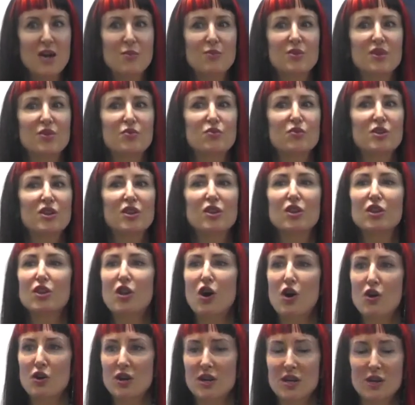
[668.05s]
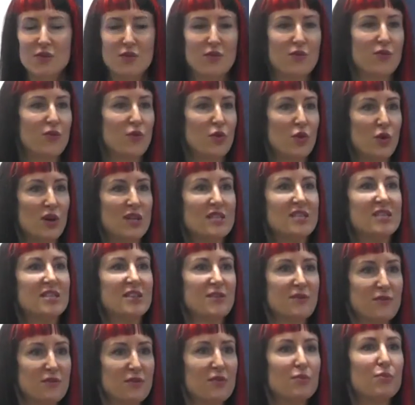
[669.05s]
but a real longing for a
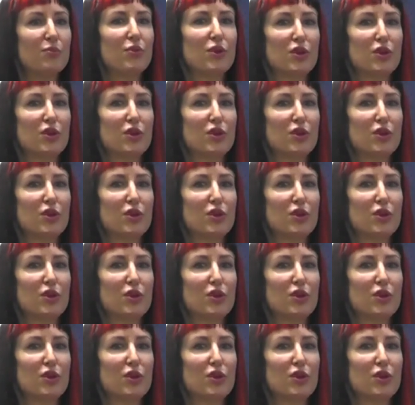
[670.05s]
different